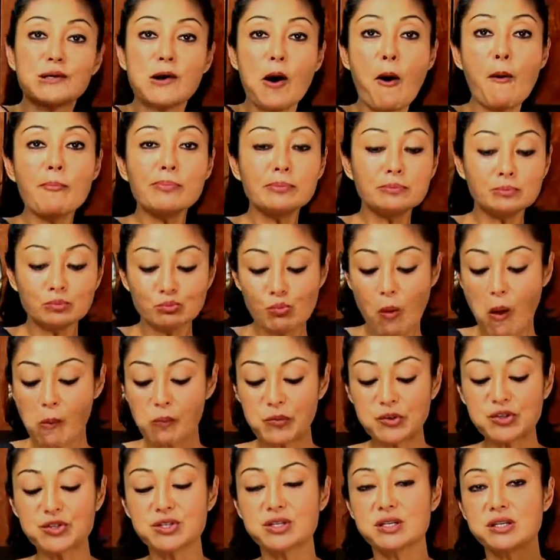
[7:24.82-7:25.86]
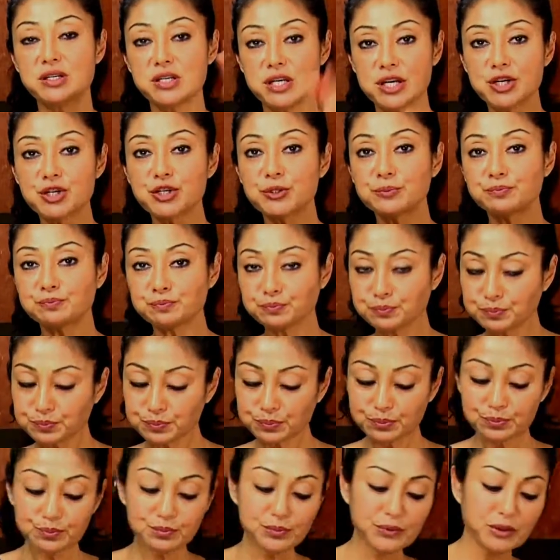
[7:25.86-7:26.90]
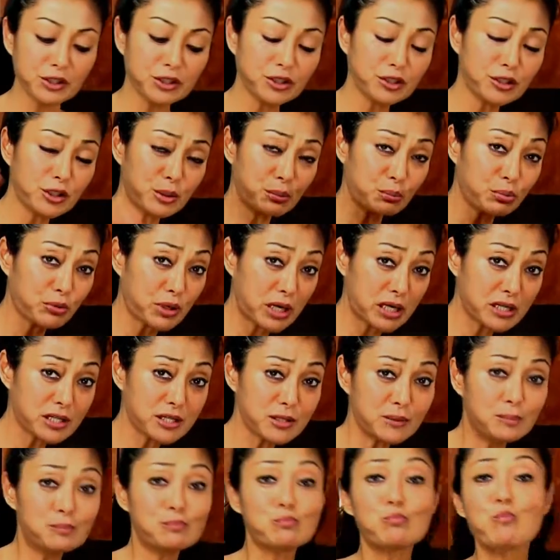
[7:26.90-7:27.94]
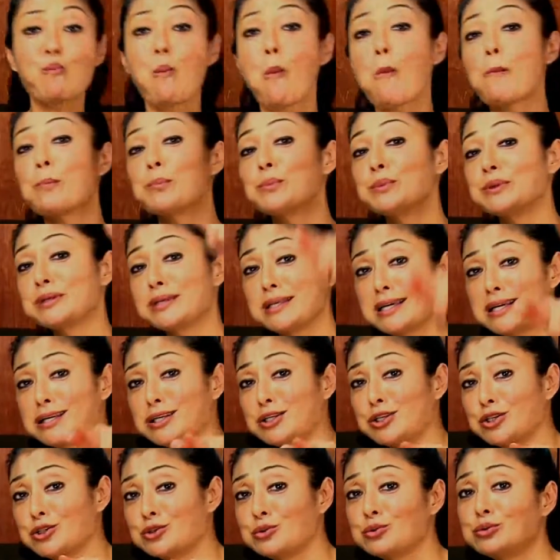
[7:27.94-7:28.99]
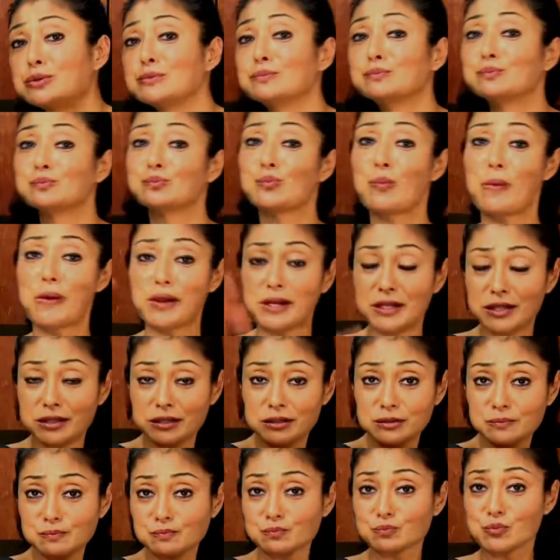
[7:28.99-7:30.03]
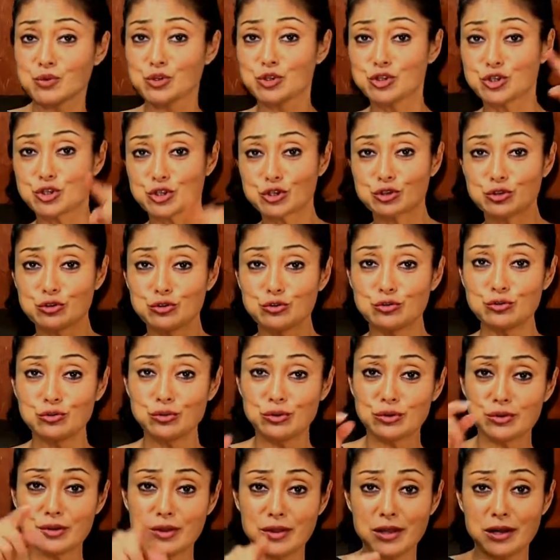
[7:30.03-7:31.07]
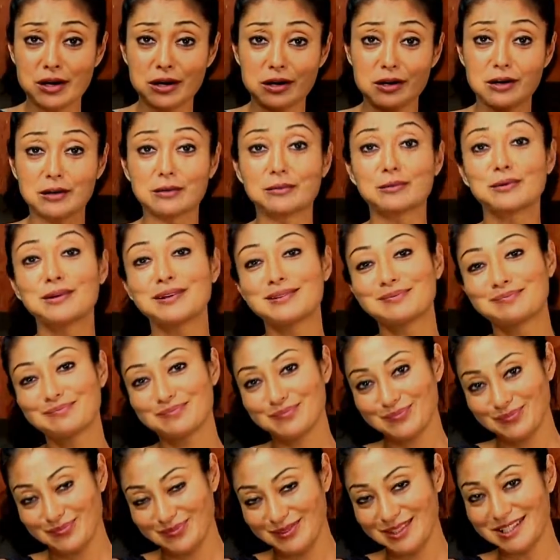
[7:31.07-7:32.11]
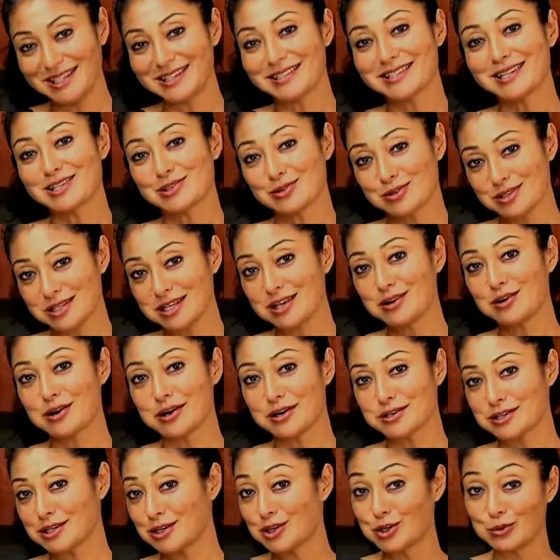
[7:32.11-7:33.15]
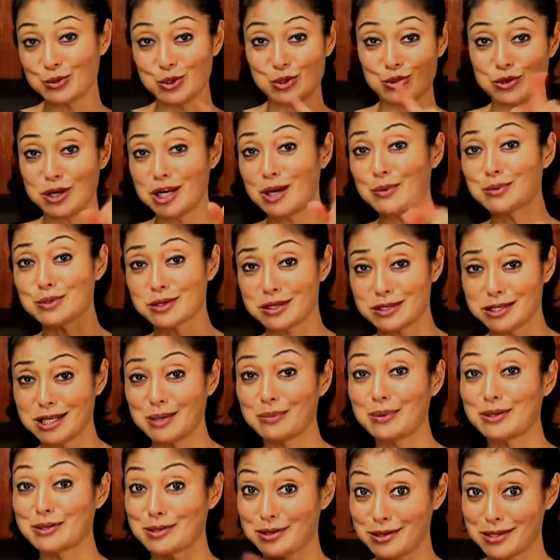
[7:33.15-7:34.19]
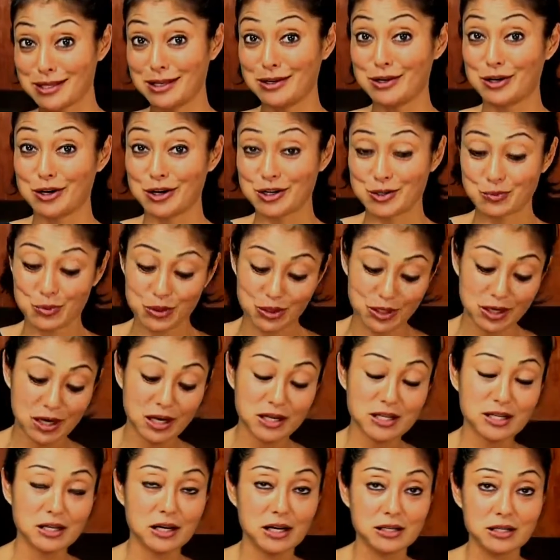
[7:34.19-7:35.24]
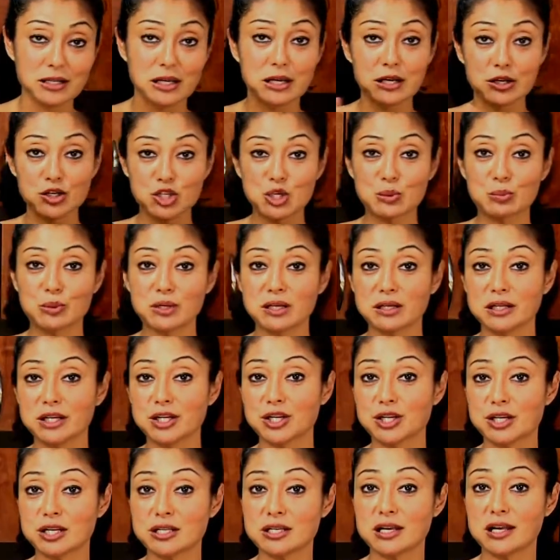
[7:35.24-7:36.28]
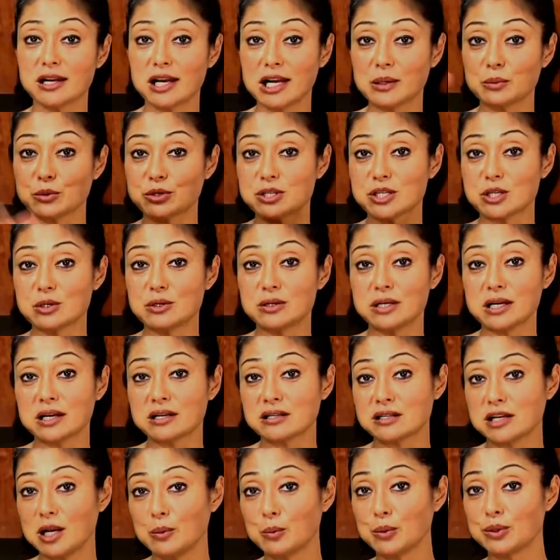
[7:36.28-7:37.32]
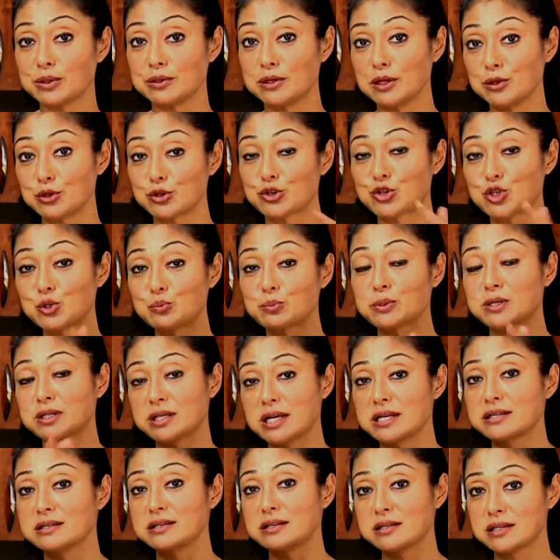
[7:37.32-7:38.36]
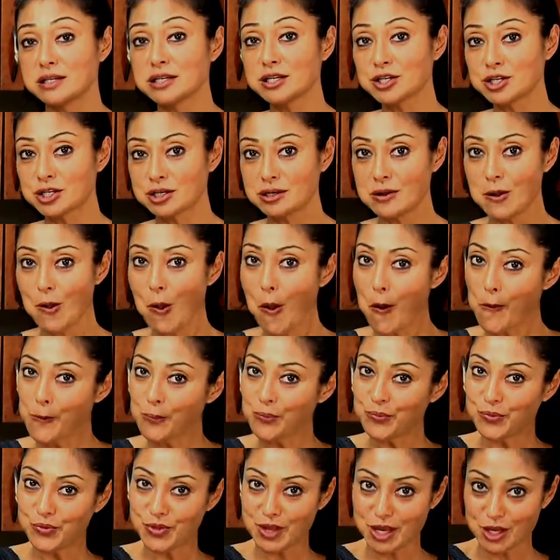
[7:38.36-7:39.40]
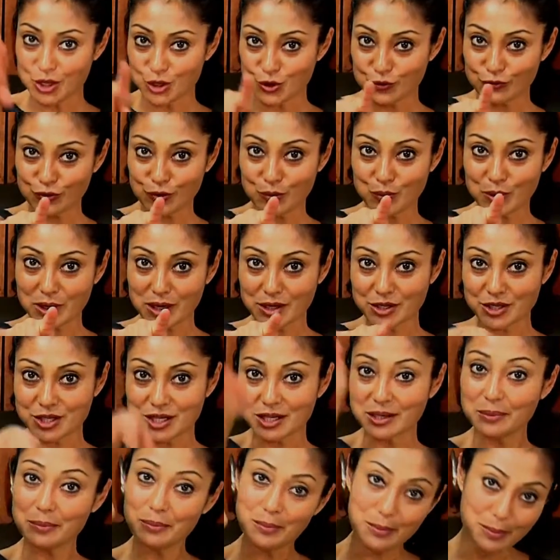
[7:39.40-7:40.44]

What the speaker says: now, this is a dish that can impress, get you into their, yes, that's what I say, hearts. I don't know what you thought I was gonna say, but I was gonna say hearts. With the hot sauce, super delicious, and I will see you next time with another super tasty dish. Thank you for watching.